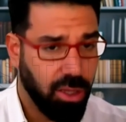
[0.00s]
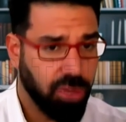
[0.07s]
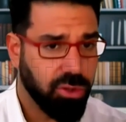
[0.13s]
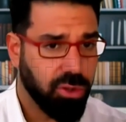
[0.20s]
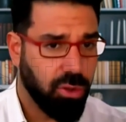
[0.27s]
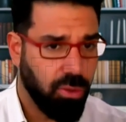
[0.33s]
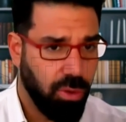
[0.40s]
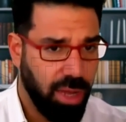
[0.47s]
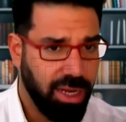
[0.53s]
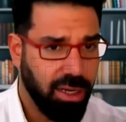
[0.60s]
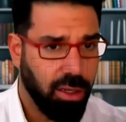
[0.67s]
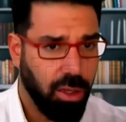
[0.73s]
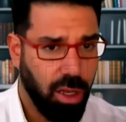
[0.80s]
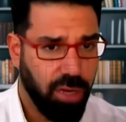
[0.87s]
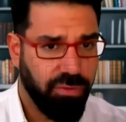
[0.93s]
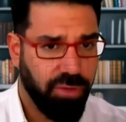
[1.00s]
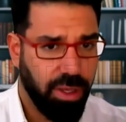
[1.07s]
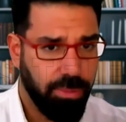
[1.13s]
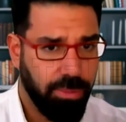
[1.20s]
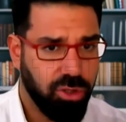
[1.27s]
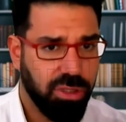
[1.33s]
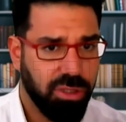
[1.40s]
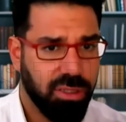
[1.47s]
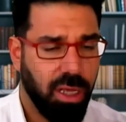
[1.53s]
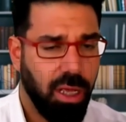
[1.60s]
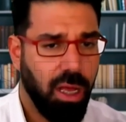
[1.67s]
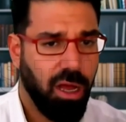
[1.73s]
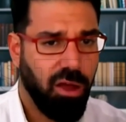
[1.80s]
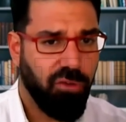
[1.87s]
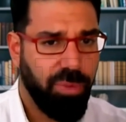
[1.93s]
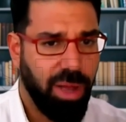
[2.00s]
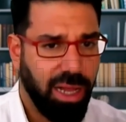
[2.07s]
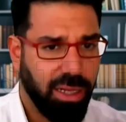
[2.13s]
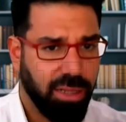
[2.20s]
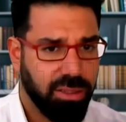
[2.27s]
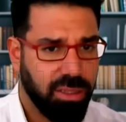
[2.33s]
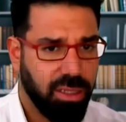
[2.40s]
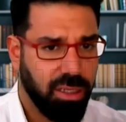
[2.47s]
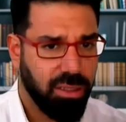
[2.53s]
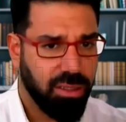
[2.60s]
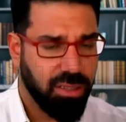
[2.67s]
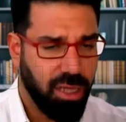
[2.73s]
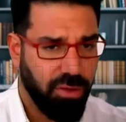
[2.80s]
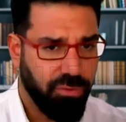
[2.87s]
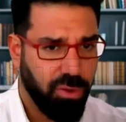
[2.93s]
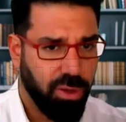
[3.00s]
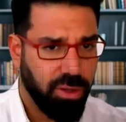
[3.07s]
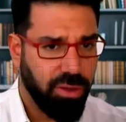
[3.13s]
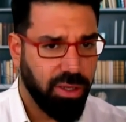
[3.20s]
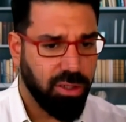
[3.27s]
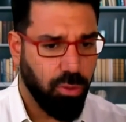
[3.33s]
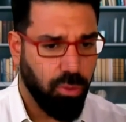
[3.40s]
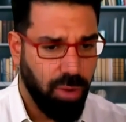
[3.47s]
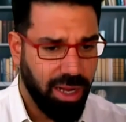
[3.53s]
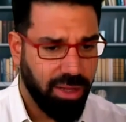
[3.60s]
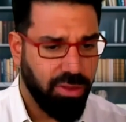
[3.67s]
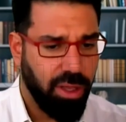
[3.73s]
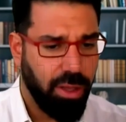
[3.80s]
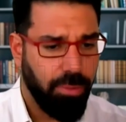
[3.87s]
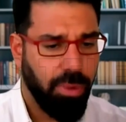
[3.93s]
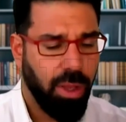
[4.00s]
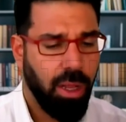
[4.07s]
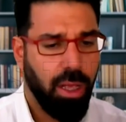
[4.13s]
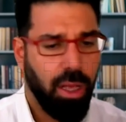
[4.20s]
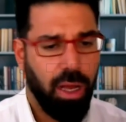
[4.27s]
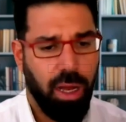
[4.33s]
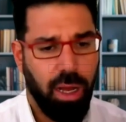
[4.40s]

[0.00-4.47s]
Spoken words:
They also create a lot of images of Palestinian suffering. They direct them.